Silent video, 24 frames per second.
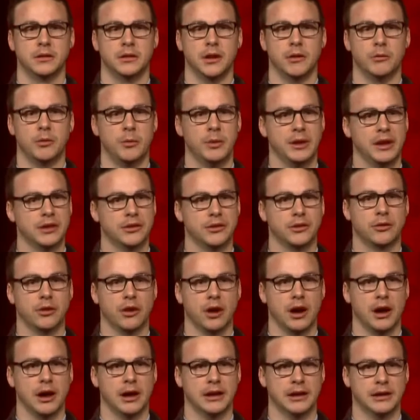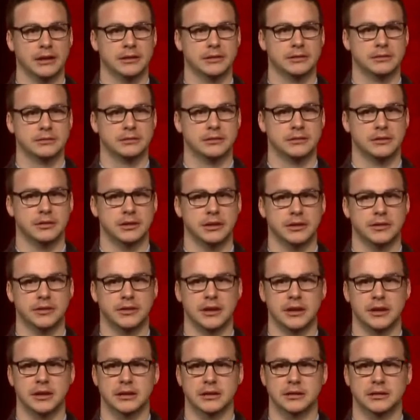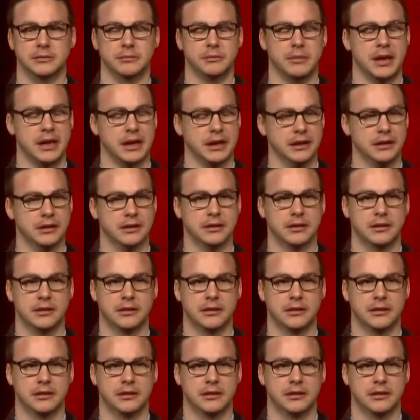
And we begin to cry and say, "Man,